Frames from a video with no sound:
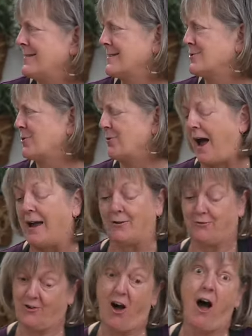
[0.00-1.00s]
has a jewelry? I
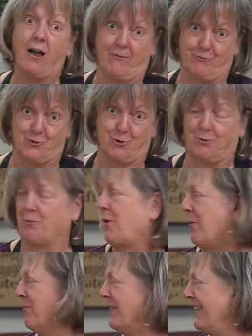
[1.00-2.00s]
do not have
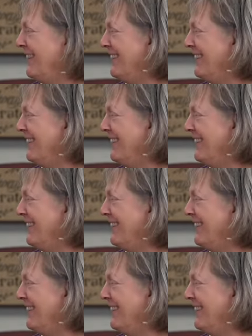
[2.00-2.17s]
a